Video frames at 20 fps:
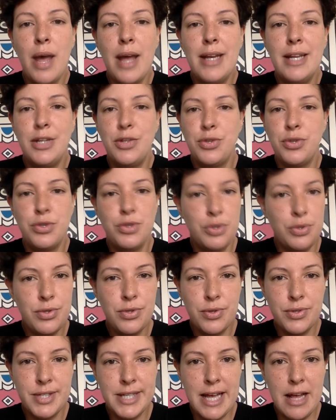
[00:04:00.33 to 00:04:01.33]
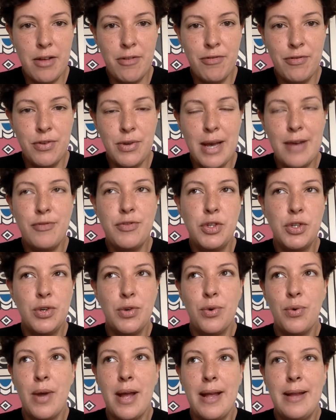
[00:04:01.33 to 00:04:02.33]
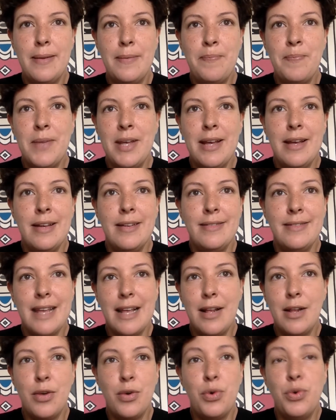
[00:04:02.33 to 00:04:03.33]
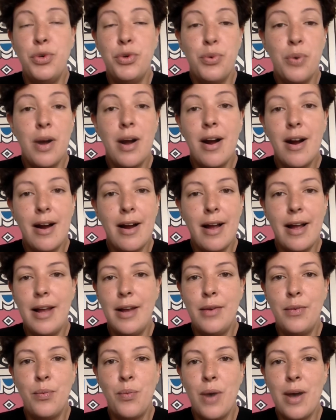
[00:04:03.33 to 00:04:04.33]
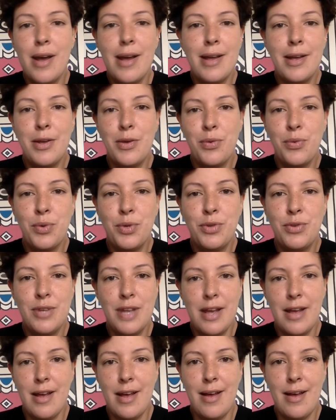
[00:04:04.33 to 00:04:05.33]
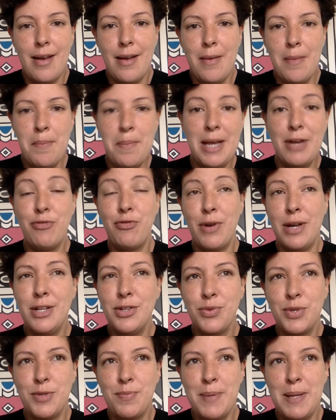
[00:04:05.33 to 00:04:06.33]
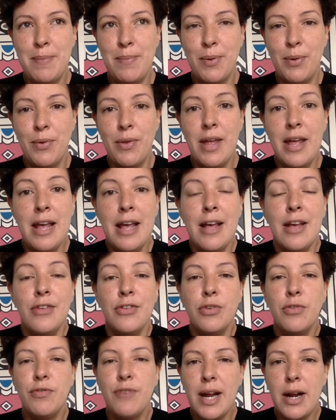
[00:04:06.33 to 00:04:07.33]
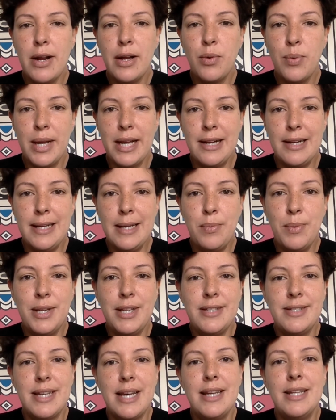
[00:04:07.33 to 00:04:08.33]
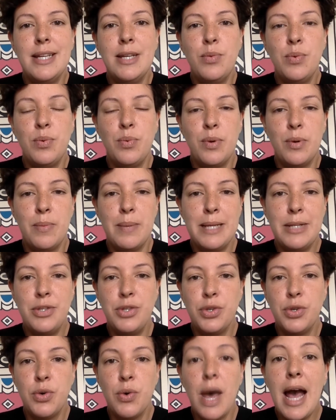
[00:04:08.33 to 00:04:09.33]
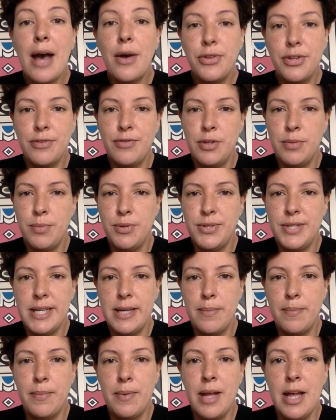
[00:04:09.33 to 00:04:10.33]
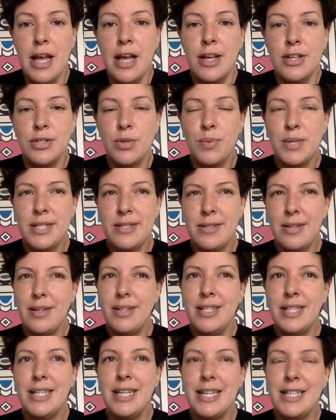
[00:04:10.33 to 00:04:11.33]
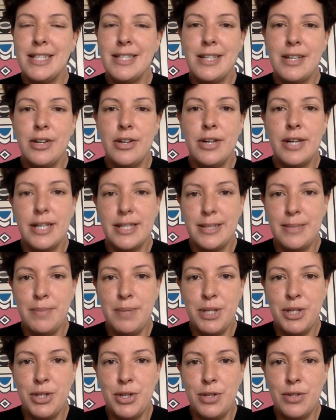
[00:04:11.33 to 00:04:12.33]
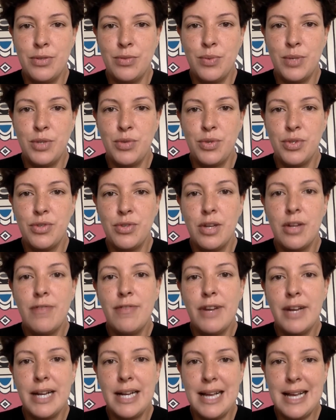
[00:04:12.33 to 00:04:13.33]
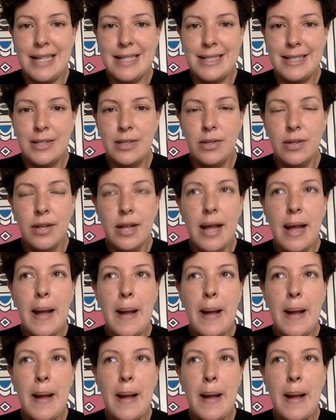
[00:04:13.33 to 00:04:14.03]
and introduce yourself. You have to go and tell who you are and why you would make friends with people. So very quickly, we decided we were meant to go out of the museum. So we started exterior exhibitions, which was not very classical.